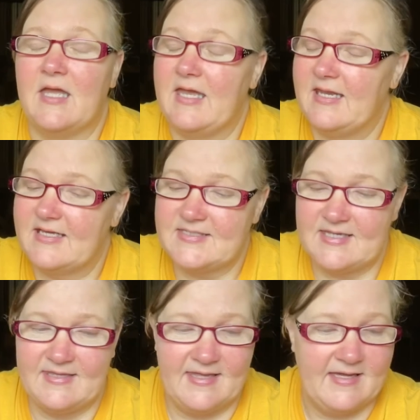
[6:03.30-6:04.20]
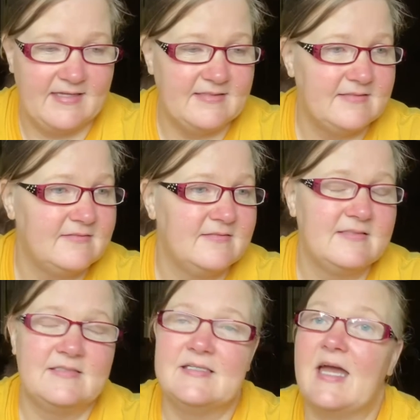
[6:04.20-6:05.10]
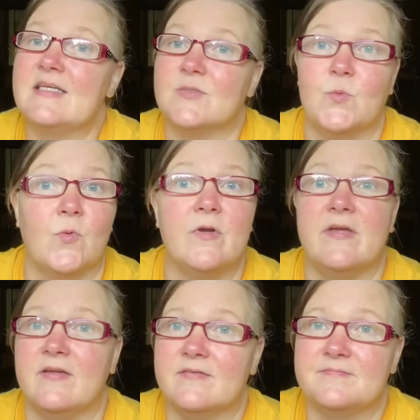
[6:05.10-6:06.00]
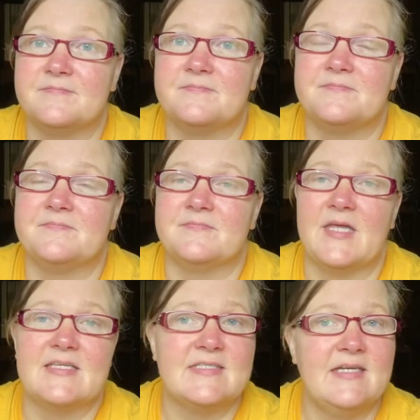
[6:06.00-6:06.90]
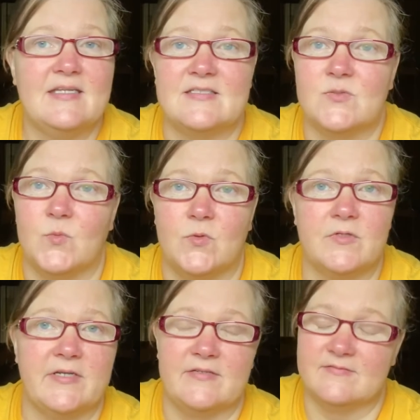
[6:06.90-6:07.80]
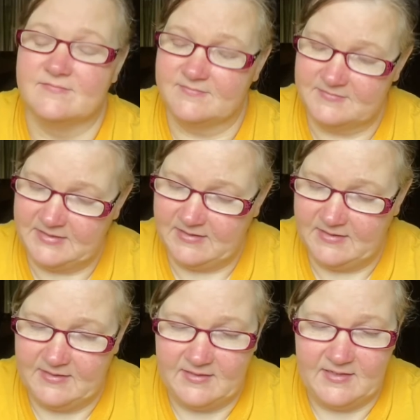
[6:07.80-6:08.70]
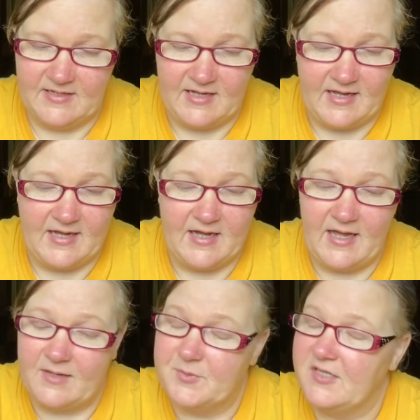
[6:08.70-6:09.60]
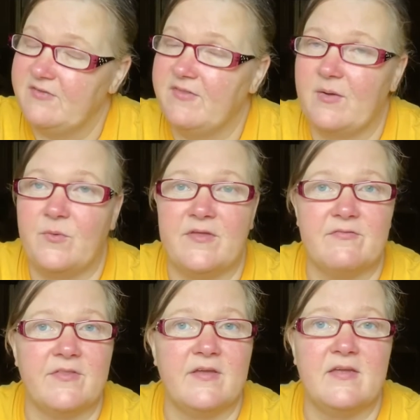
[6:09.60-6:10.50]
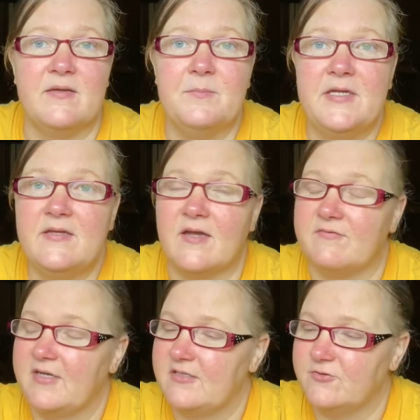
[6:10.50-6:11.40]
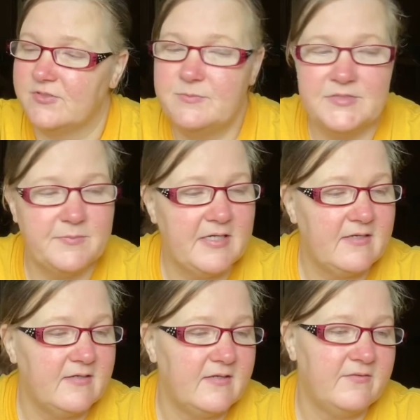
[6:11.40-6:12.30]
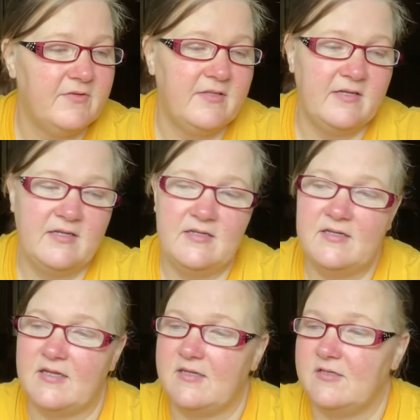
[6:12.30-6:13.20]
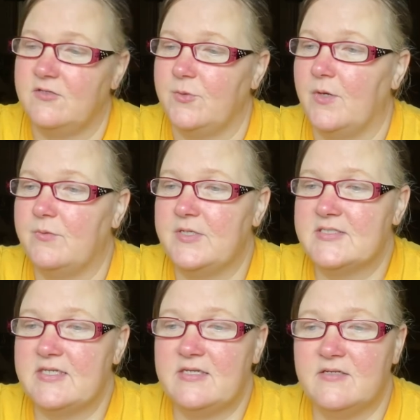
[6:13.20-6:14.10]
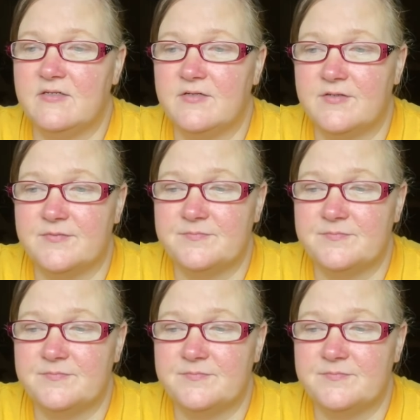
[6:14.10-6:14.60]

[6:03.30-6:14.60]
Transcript: And I say that as a warning. I say it as a warning. I believe that with everything in me. I've had dreams about it and everything, and you always hear,